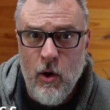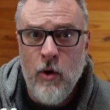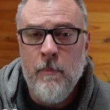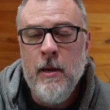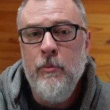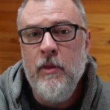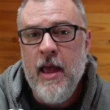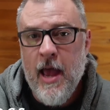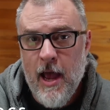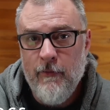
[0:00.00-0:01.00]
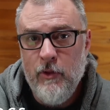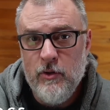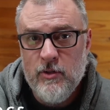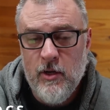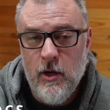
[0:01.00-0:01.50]
are the people that have
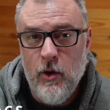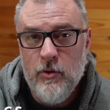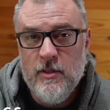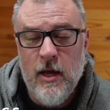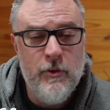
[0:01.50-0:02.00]
those codes.